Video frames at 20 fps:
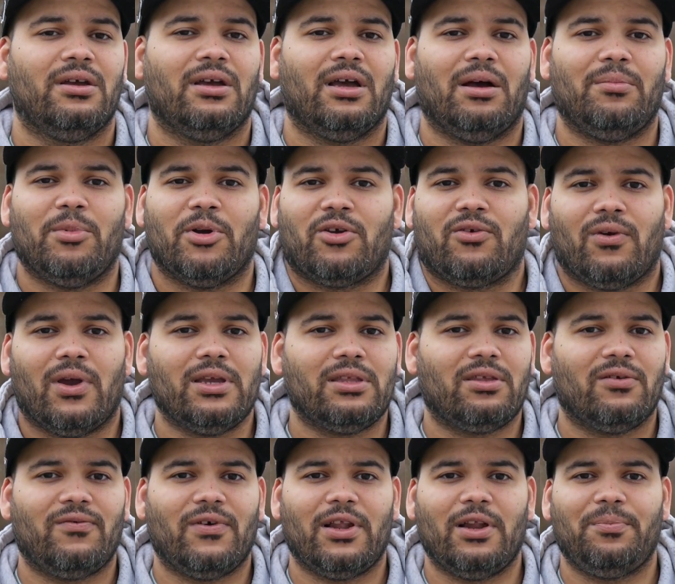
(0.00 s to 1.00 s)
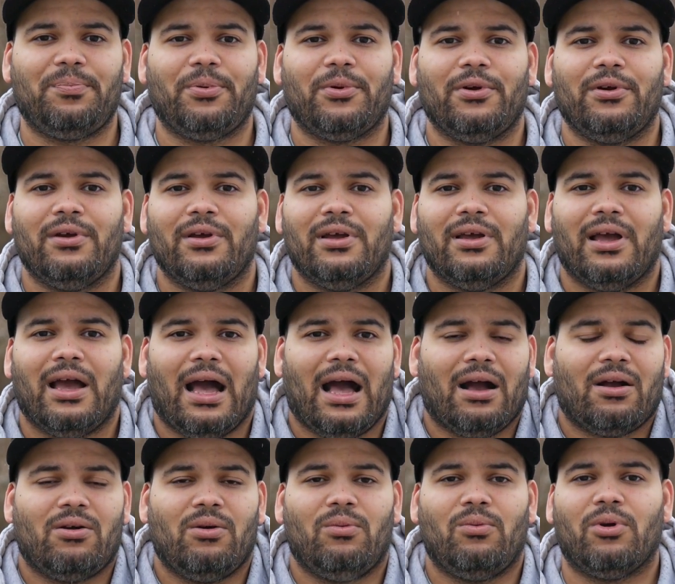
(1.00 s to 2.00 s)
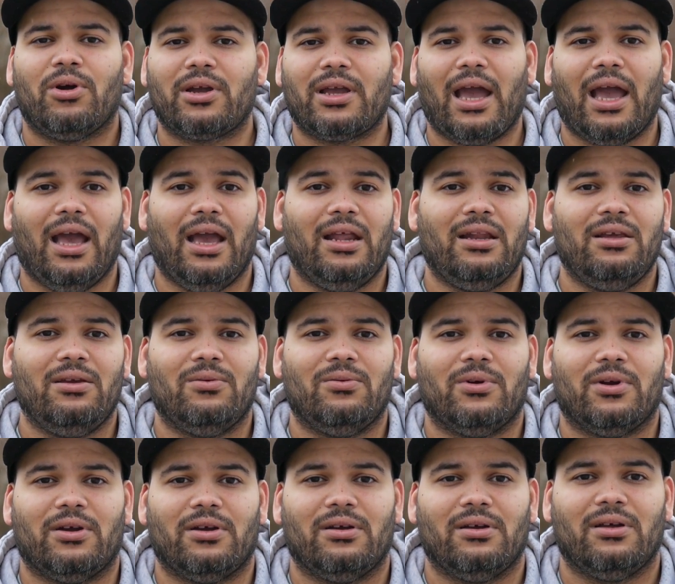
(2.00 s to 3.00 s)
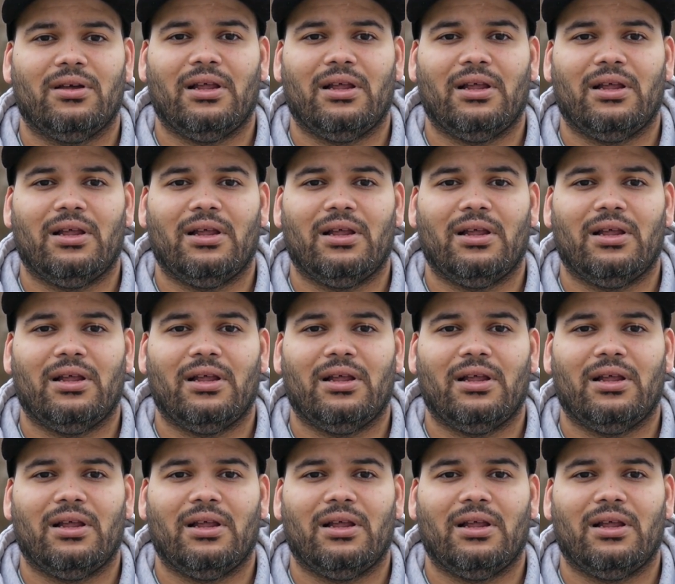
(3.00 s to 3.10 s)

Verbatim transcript: I'm a great developer, I could work at anywhere.